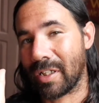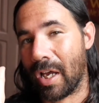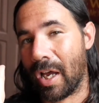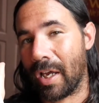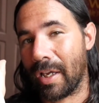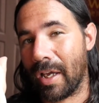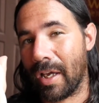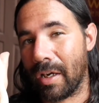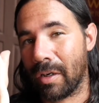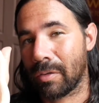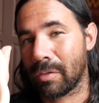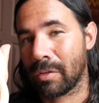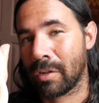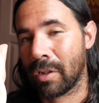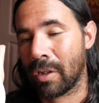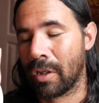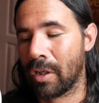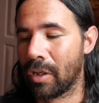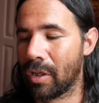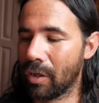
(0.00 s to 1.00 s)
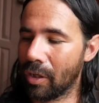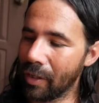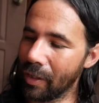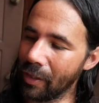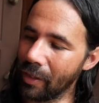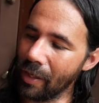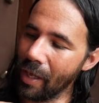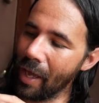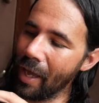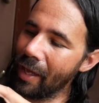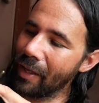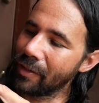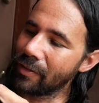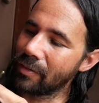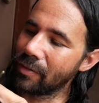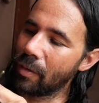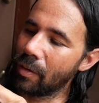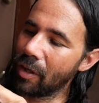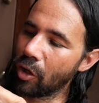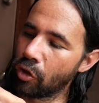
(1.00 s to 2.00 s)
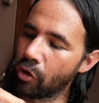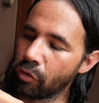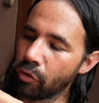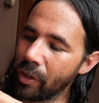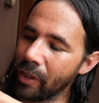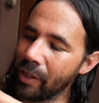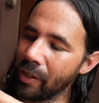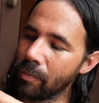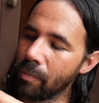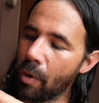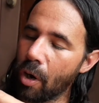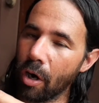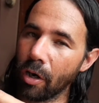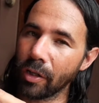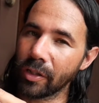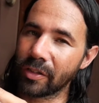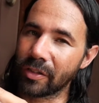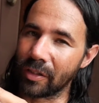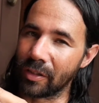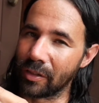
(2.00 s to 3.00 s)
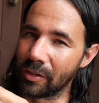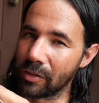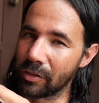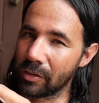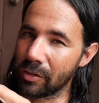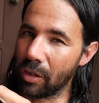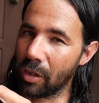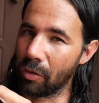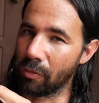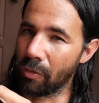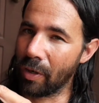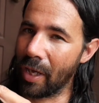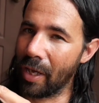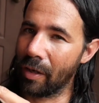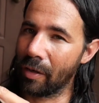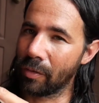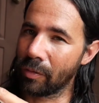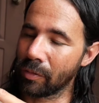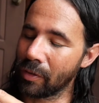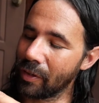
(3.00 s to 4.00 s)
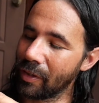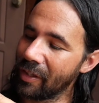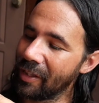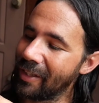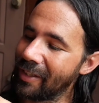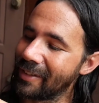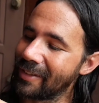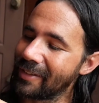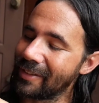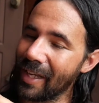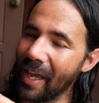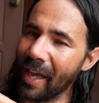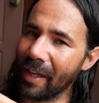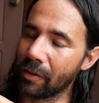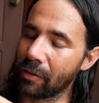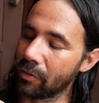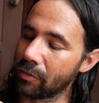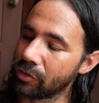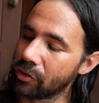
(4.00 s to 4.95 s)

guy out, he has green margins around his saddle.